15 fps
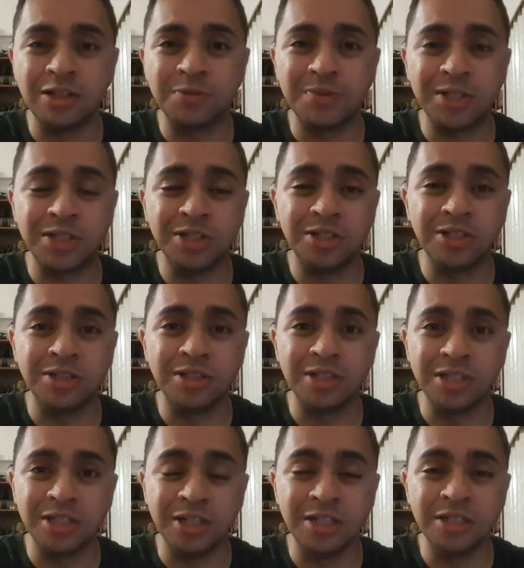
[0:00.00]
especially since
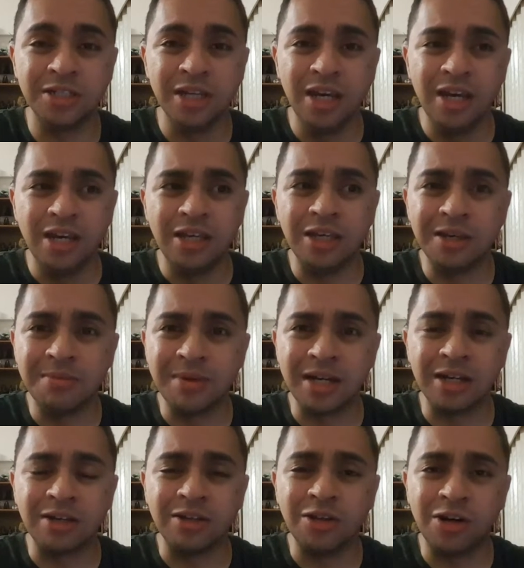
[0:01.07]
this is him
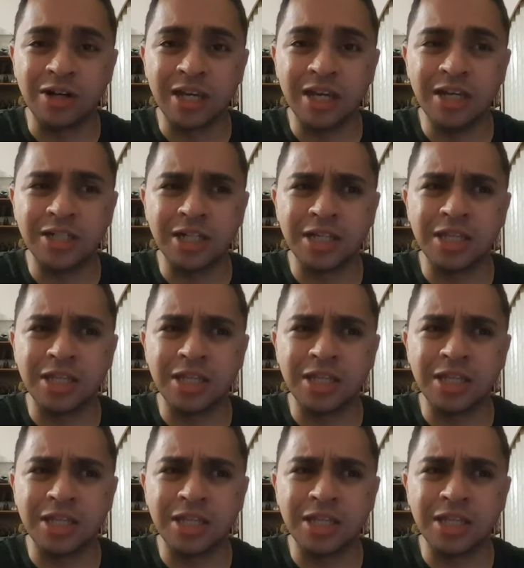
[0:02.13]
at a young age.